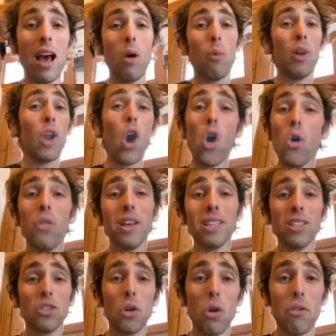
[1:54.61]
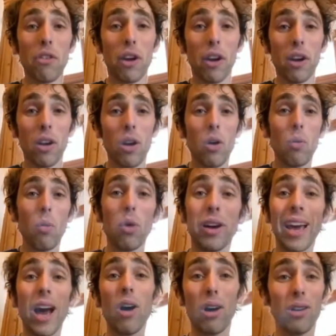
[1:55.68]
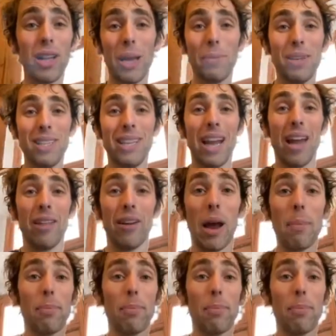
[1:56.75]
When all this is over, we'll get out climbing together, I